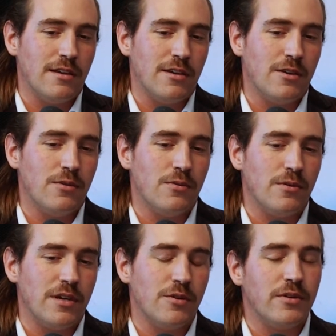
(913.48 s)

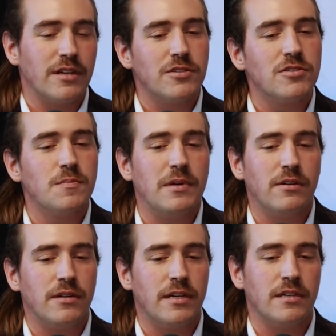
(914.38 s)
you
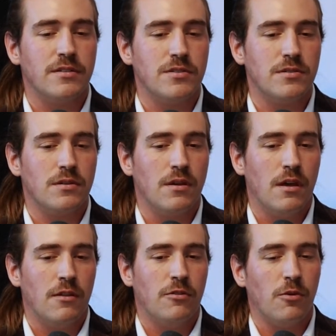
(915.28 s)
experience
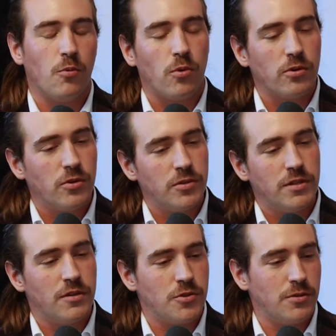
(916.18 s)
the world
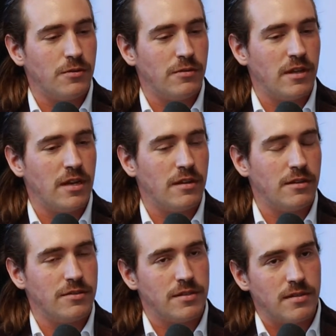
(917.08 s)
and the truth in it,
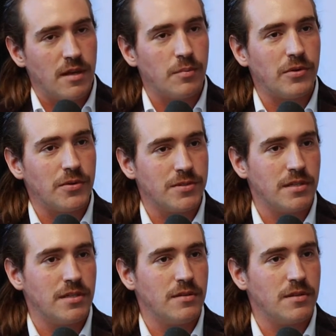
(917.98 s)
there's this impulse
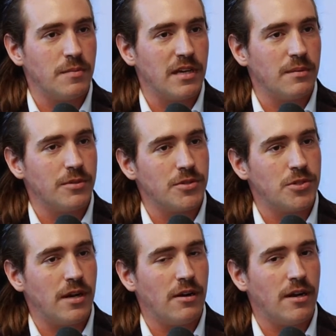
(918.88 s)
in you to be able to
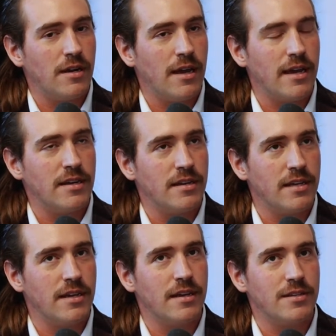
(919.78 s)
share it. And
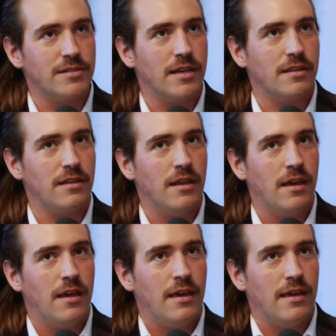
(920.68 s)
he said
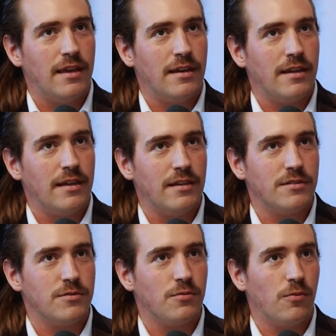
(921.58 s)
it
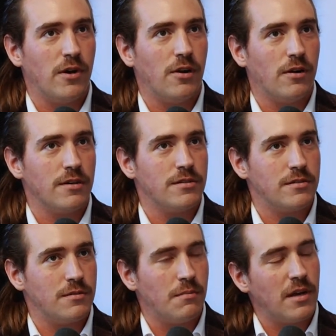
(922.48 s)
is what
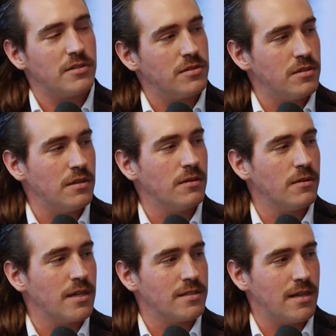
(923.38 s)
artists must
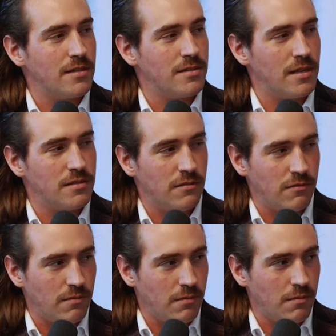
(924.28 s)
do, and it's that sense of
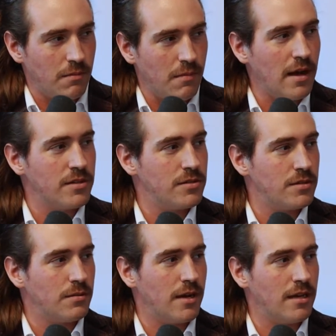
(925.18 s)

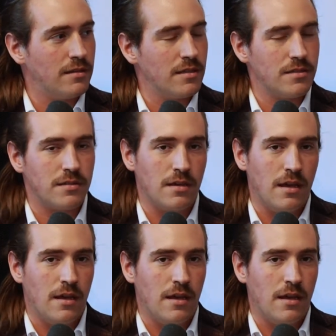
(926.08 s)
must, right? This